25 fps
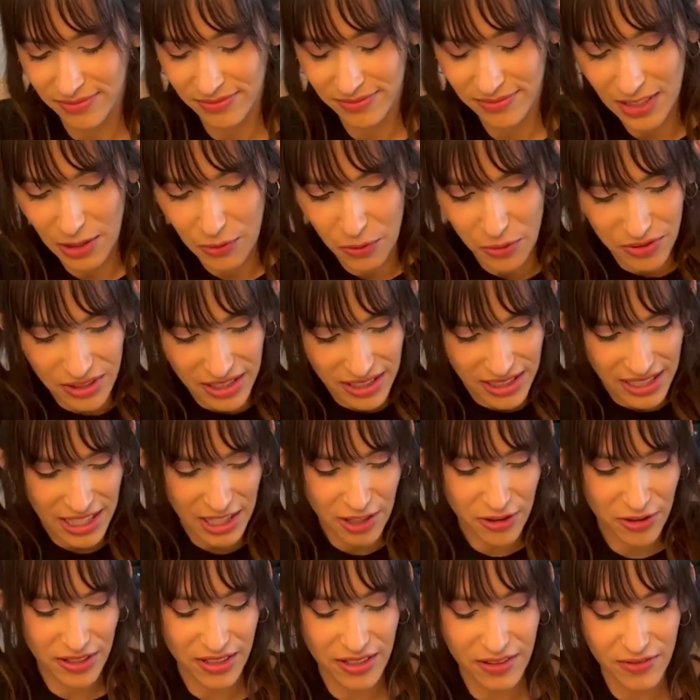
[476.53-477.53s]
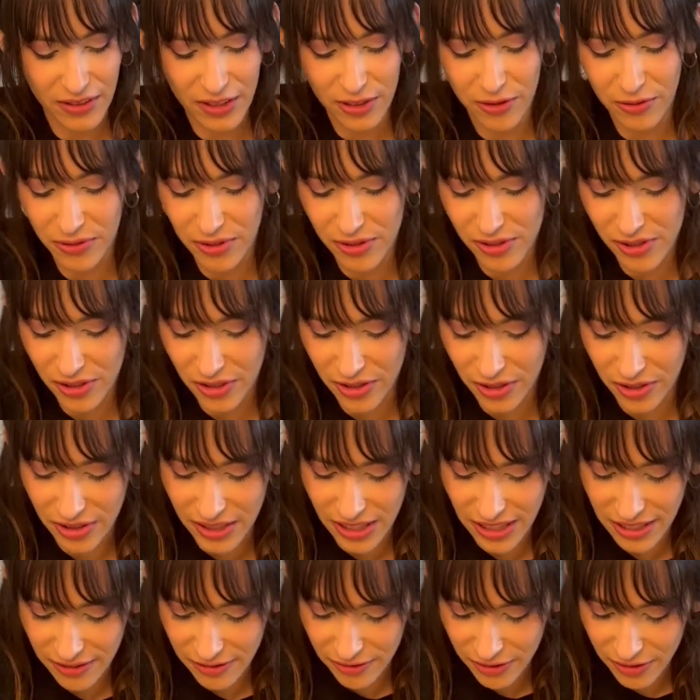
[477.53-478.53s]
It won't get angry if I don't use a good
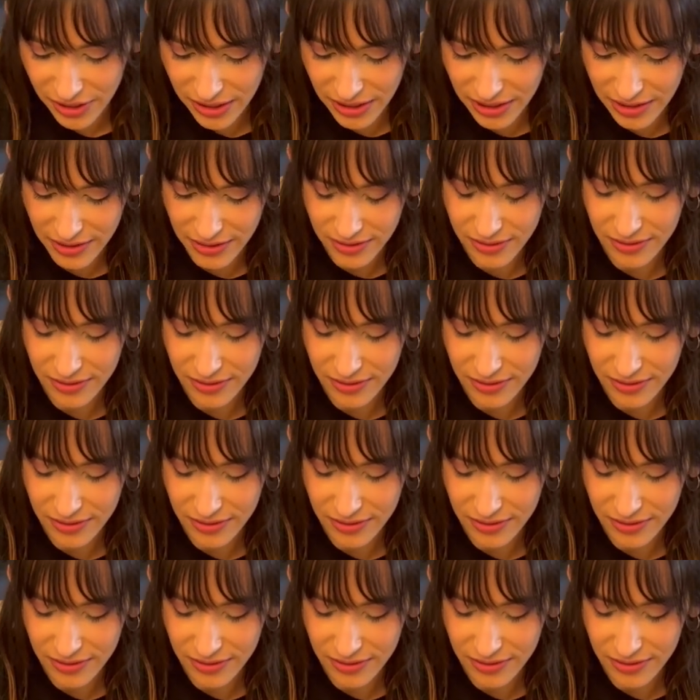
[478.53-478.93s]
knife on it.